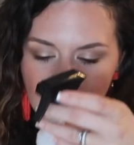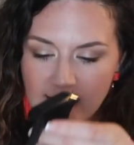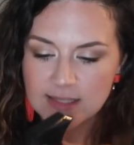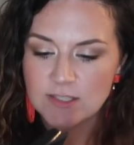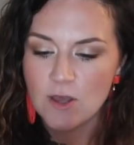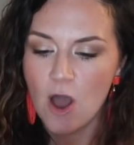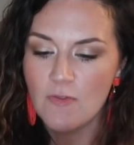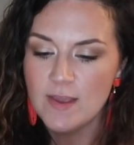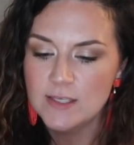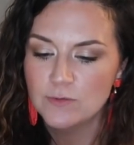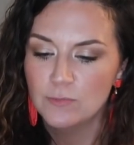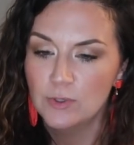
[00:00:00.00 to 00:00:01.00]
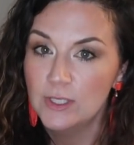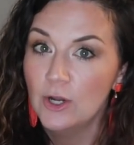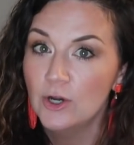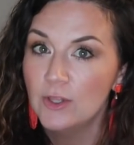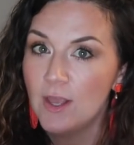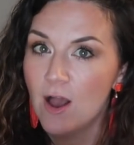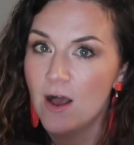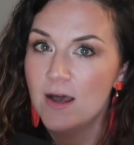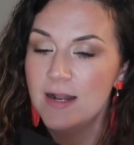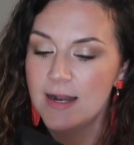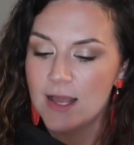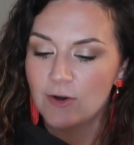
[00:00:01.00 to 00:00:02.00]
I saw these really early
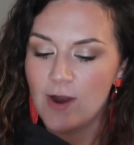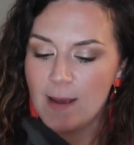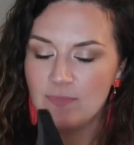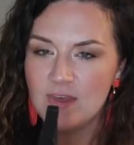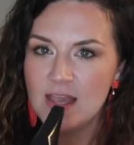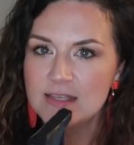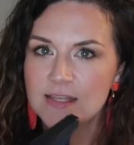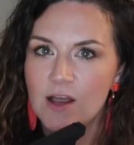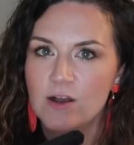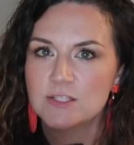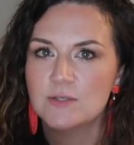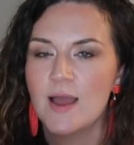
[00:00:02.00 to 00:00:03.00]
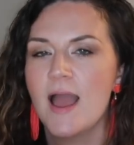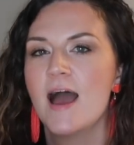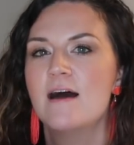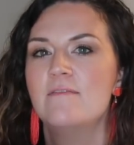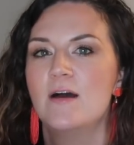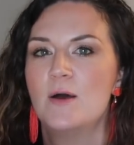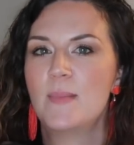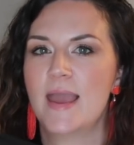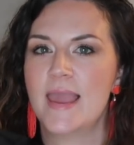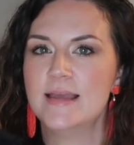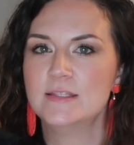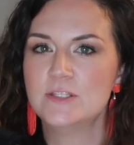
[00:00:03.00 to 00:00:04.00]
on, and I grabbed these, and I also have a
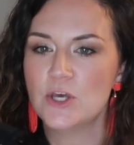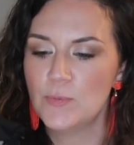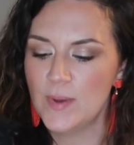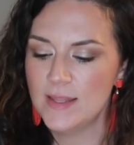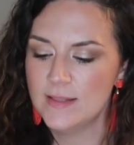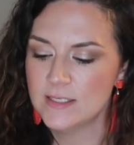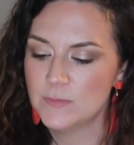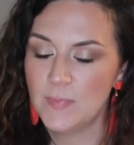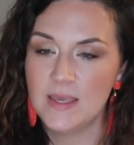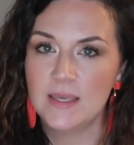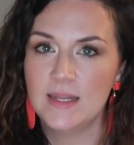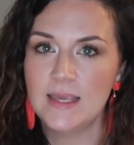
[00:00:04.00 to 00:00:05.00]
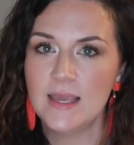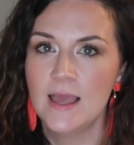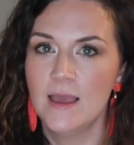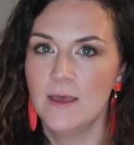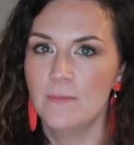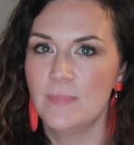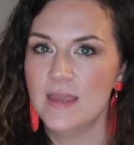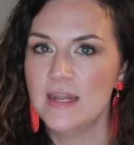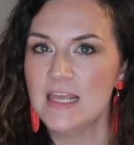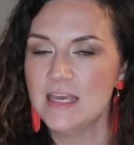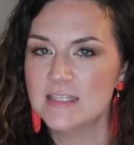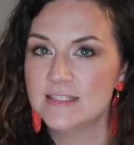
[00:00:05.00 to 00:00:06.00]
hand soap in this Peony.
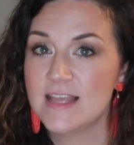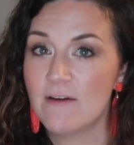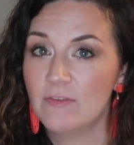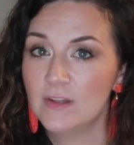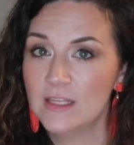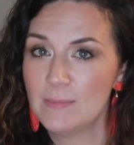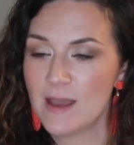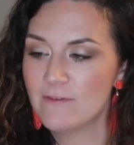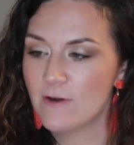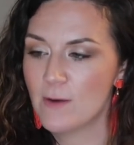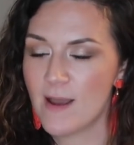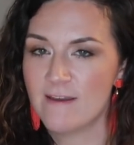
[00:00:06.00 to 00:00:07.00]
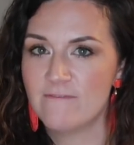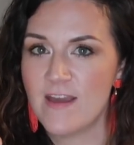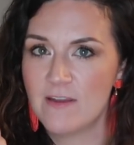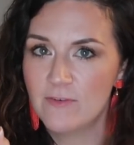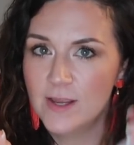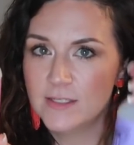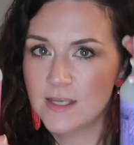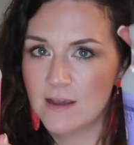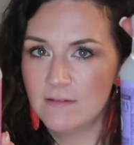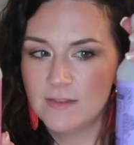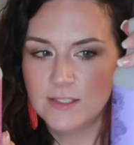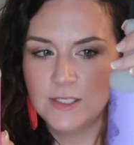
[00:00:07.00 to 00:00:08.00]
Peony is definitely by far my favorite
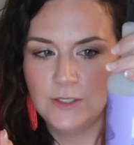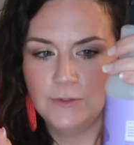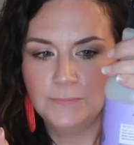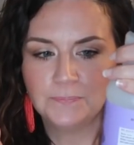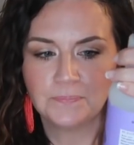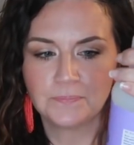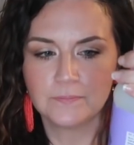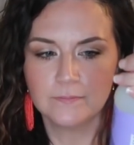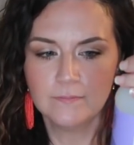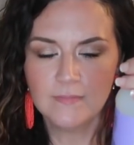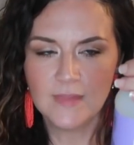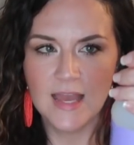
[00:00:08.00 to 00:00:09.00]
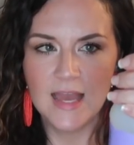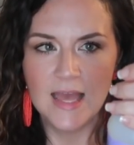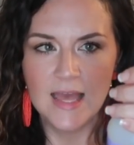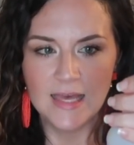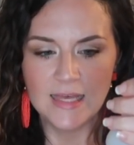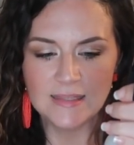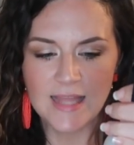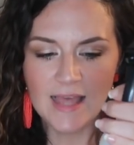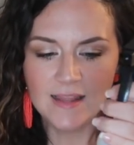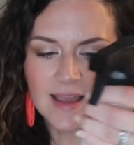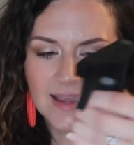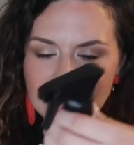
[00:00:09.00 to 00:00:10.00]
of the two.
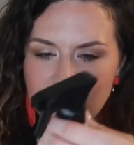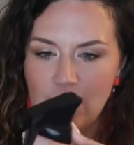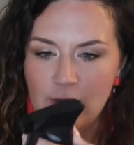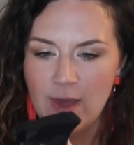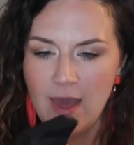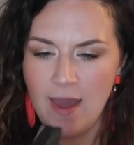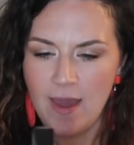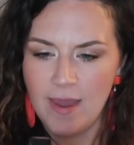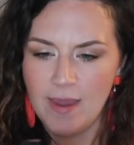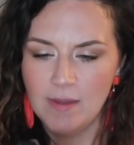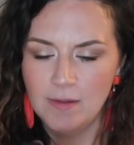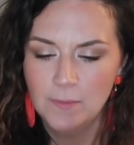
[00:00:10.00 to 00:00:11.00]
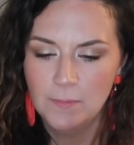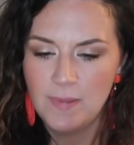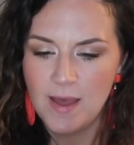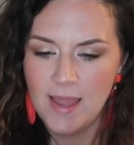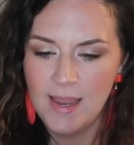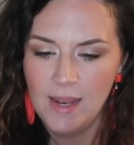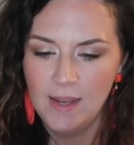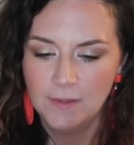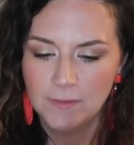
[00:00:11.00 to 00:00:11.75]
Lilac is okay, but